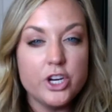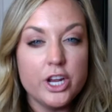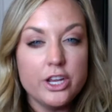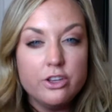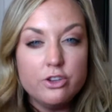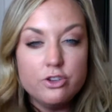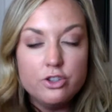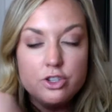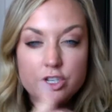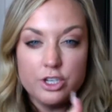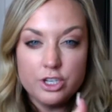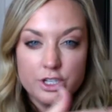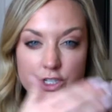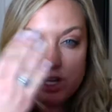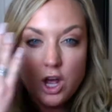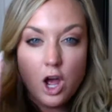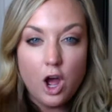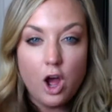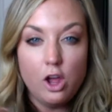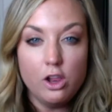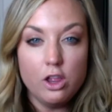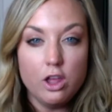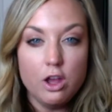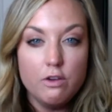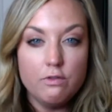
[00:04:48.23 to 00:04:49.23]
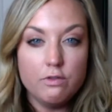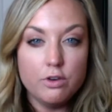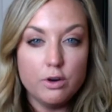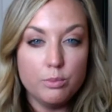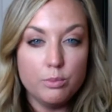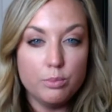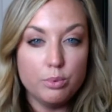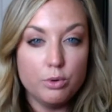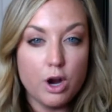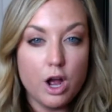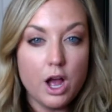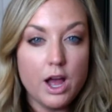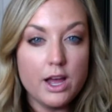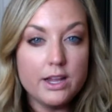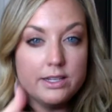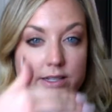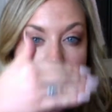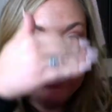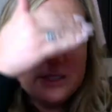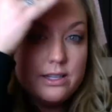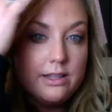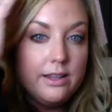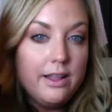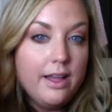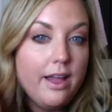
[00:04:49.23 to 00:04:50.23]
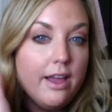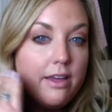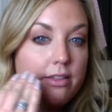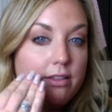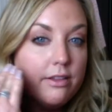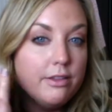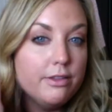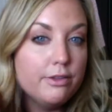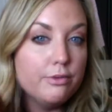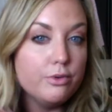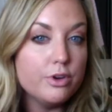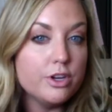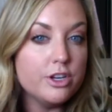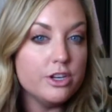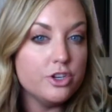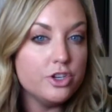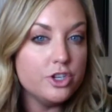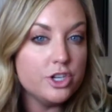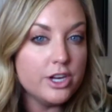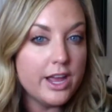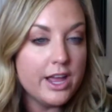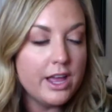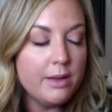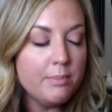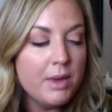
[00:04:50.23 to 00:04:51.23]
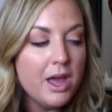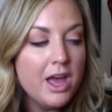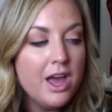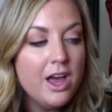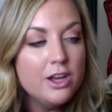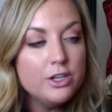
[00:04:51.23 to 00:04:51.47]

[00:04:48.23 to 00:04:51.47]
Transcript: I usually just all over bronze in like the 3 shade.